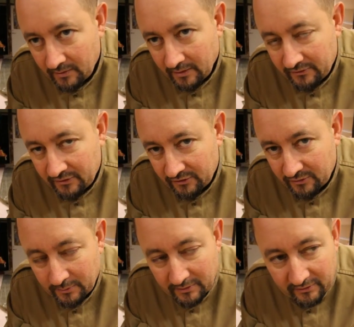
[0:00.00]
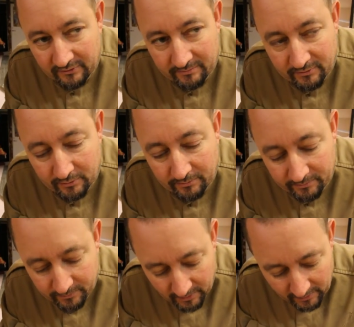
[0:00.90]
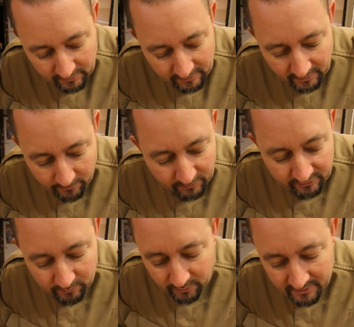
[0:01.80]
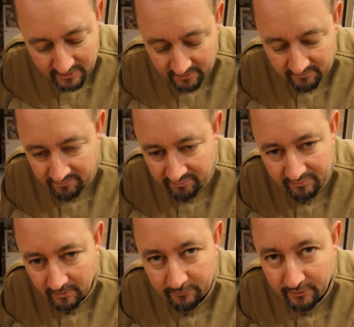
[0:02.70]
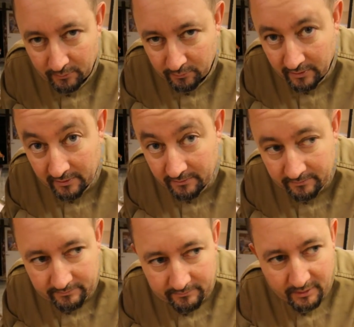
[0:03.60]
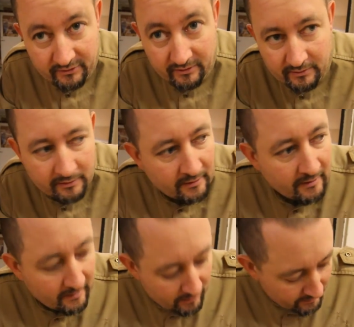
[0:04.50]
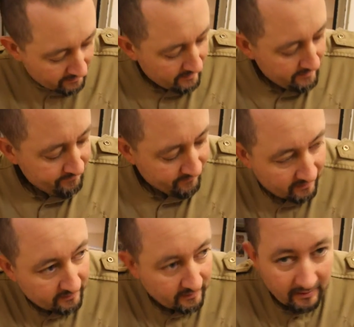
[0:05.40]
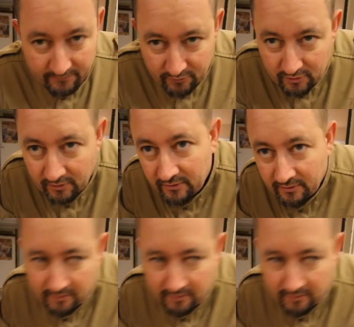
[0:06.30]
that's just how it is. So I'm gonna end up with some waste, and I'm fine with that, basically. Okay, I have to cut the